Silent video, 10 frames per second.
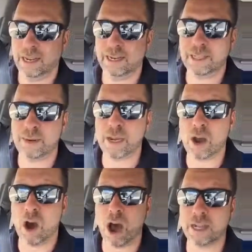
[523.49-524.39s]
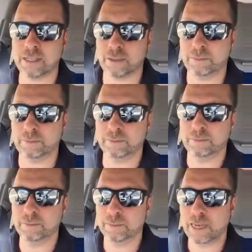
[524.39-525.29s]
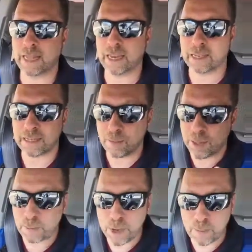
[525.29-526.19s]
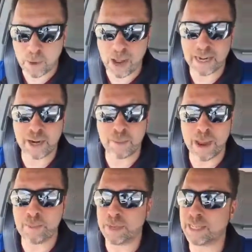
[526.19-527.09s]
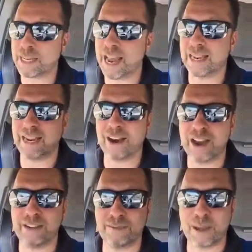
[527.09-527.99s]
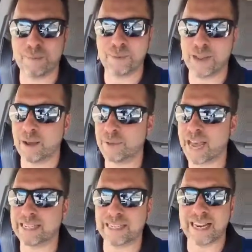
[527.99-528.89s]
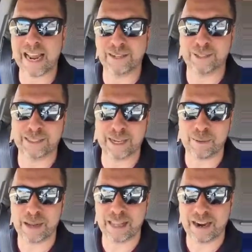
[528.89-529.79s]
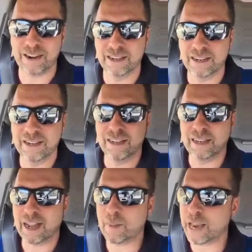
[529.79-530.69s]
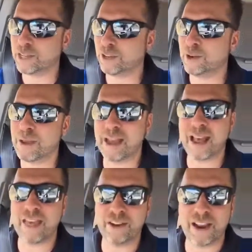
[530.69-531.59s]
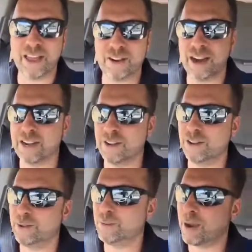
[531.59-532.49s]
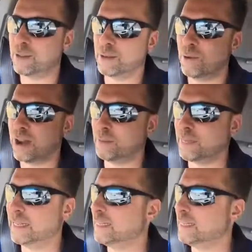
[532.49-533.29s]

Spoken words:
It's going to be awesome. I think some of the people on here might be staying there. I'm guessing Daniel's going to be there. I'm not sure about Heather. Heather, I know you probably want to be.